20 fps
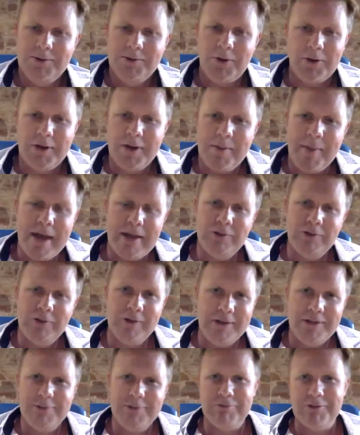
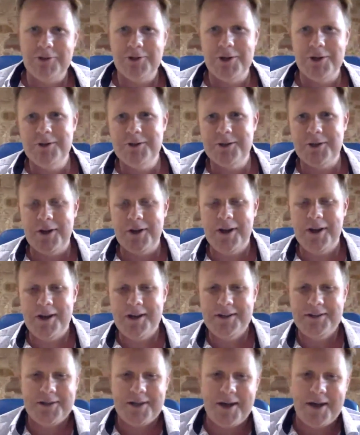Documentaries produced on
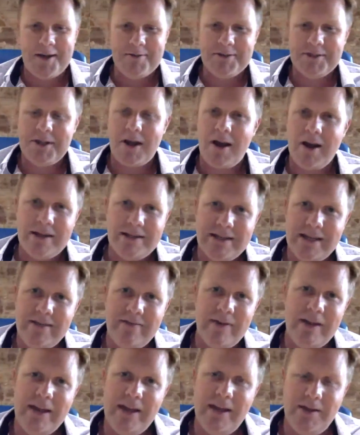us, Sky
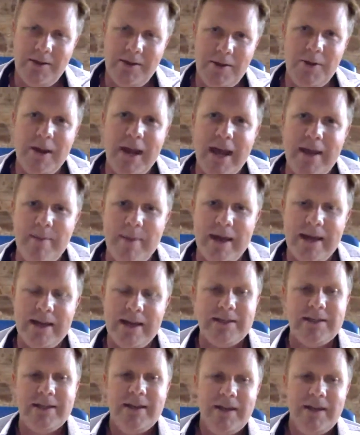TV, you name
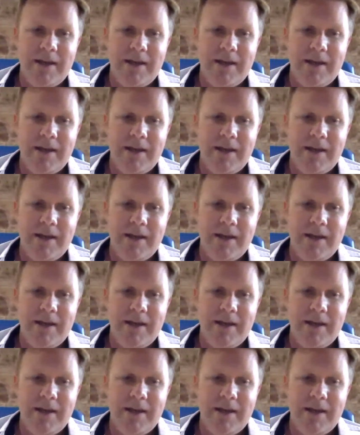it.